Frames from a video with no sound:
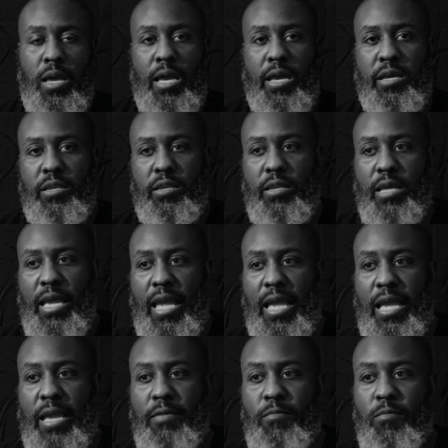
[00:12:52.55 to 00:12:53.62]
And
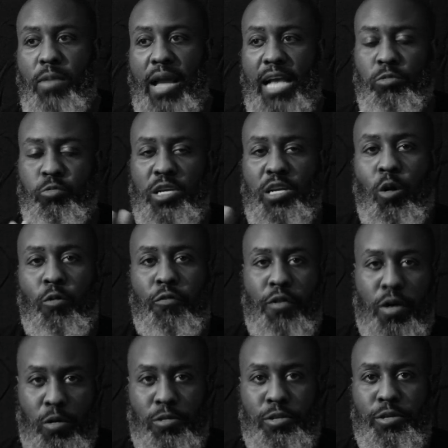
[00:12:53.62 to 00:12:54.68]
as we go
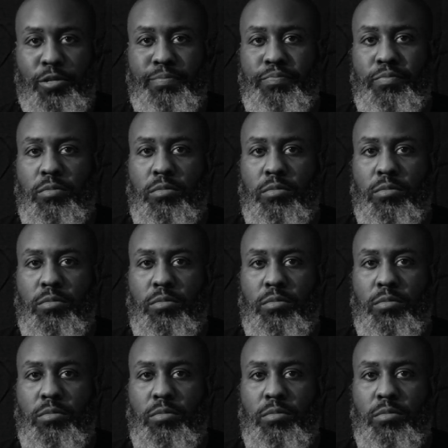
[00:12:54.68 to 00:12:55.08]
further,